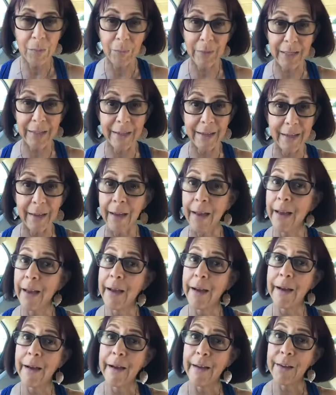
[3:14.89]
Meaning,
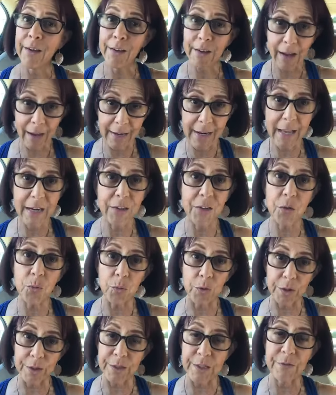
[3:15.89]
you're not out of the
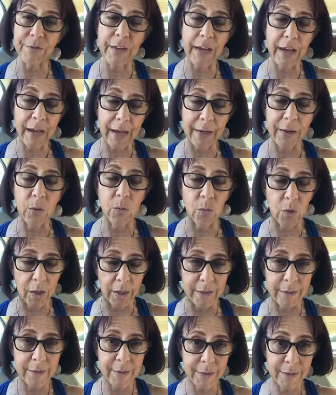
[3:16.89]
woods if you had it
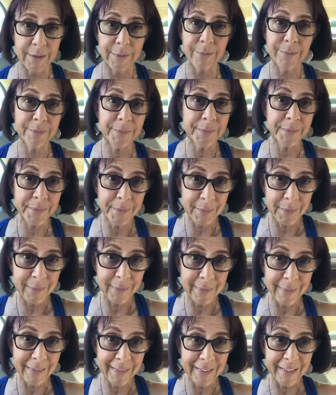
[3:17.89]
once.
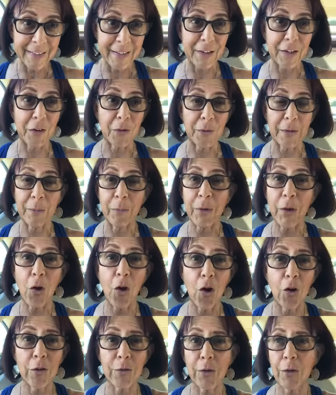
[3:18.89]
You know, we
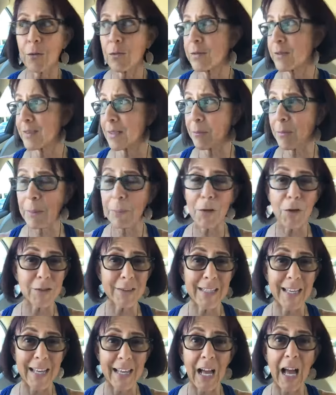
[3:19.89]
all, some people are
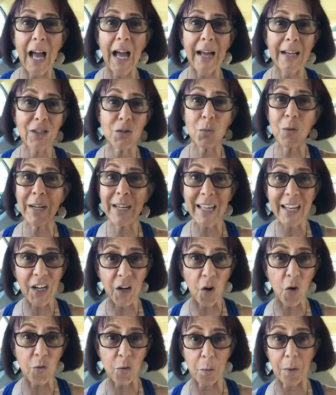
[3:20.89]
saying, I just want to get it
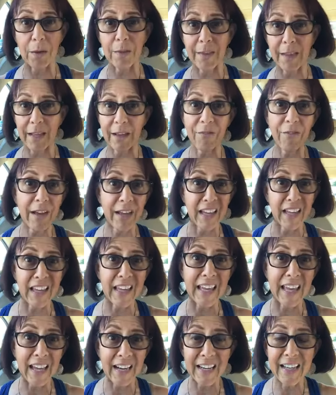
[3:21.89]
over with. Like, if I
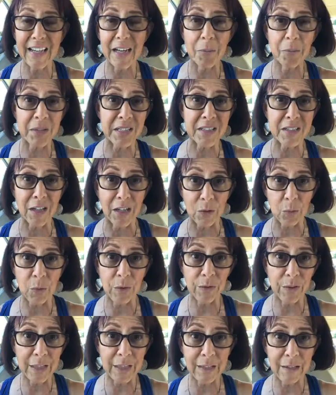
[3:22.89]
could get it and be done
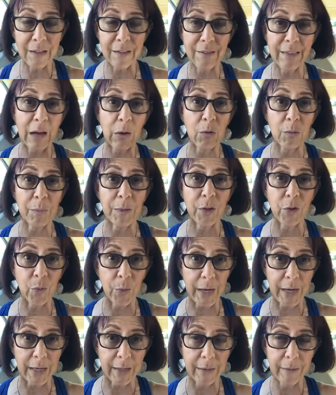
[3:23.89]
with it, that would be
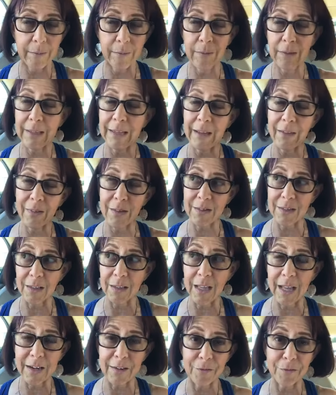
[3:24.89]
great. Now, there's a
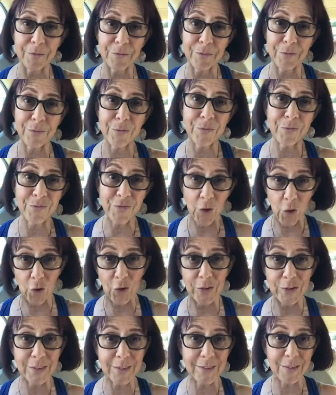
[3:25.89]
lot of
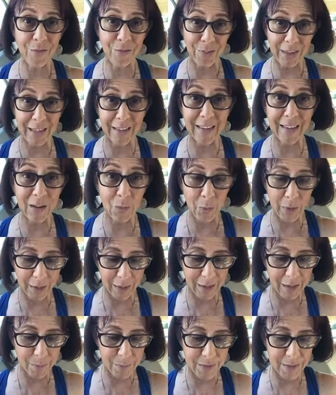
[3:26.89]
false thinking when
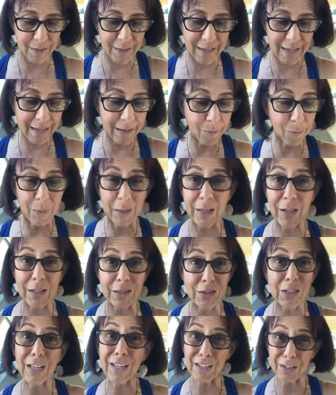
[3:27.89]
it comes to that
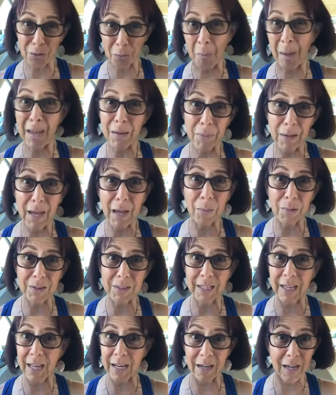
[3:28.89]
because you may be able
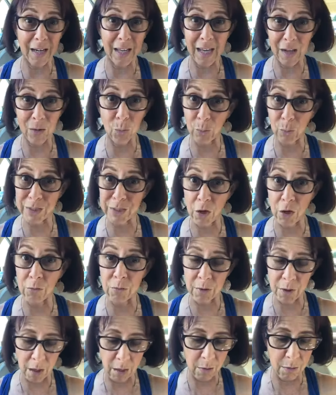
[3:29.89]
to get it again. We
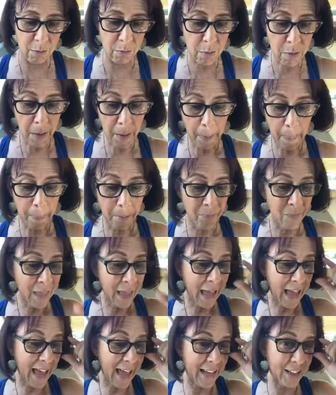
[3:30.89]
don't know.
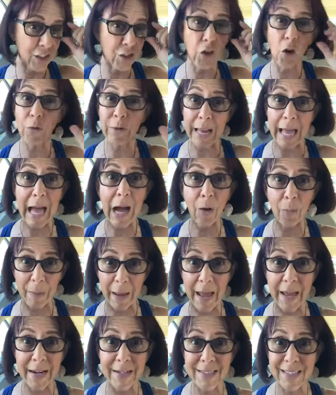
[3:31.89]
And you don't know how
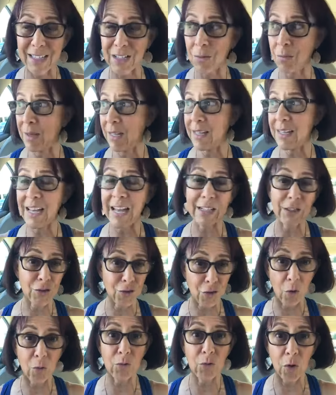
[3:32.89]
bad it's going to be and
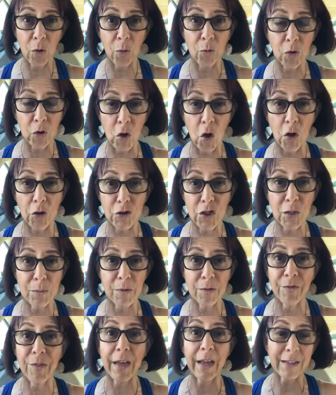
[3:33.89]
you don't know the long-term
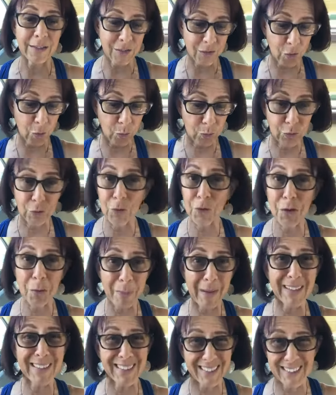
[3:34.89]
effects. So do your
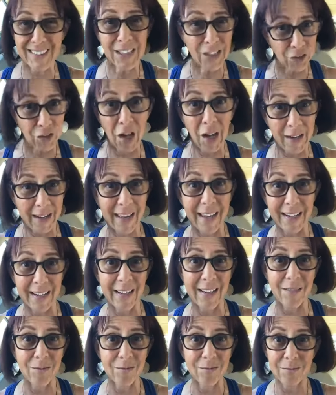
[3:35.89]
best to not get
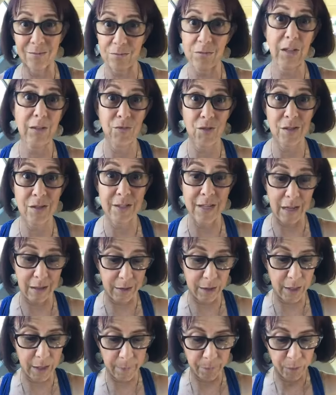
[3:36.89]
it. I'm just
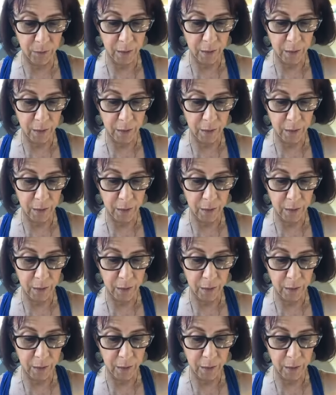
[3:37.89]
telling you.